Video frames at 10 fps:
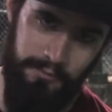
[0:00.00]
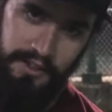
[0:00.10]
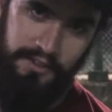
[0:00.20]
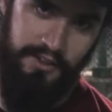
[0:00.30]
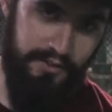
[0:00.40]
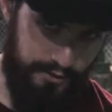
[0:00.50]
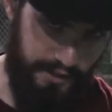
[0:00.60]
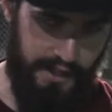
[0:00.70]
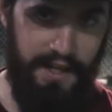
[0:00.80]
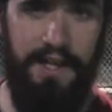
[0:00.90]
because he's only
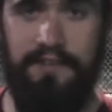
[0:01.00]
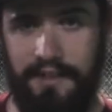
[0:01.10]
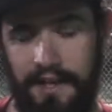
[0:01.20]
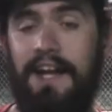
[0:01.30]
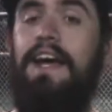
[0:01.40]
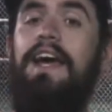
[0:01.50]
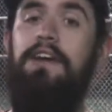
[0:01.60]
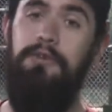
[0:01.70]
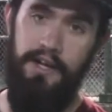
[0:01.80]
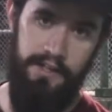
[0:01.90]
got an S and I got an
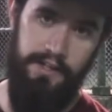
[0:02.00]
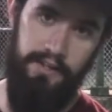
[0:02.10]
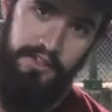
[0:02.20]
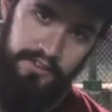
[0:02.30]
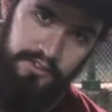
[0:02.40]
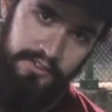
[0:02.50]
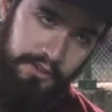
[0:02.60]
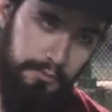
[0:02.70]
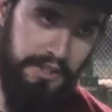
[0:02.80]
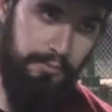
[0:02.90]
A right now. This
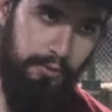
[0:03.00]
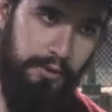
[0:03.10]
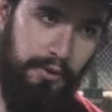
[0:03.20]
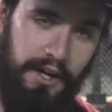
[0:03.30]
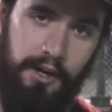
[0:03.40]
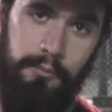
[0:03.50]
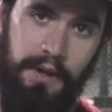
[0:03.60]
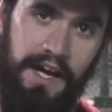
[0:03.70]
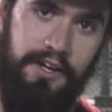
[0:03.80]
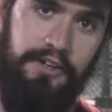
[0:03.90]
could be the point where I come
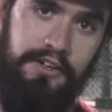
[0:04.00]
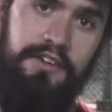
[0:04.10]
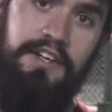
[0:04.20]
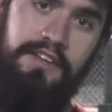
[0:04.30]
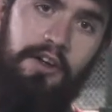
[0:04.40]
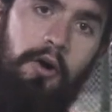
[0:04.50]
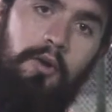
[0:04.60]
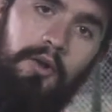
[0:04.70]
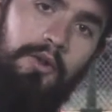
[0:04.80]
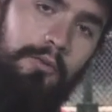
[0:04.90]
back or dig the
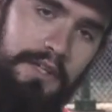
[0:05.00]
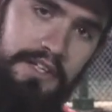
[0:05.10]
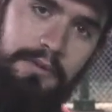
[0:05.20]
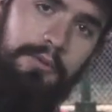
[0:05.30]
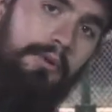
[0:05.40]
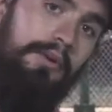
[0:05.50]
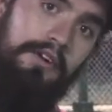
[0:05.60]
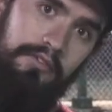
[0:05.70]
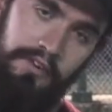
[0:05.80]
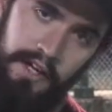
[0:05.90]
hole a little bit deeper. We're
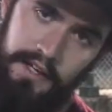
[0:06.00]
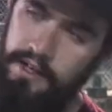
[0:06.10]
gonna find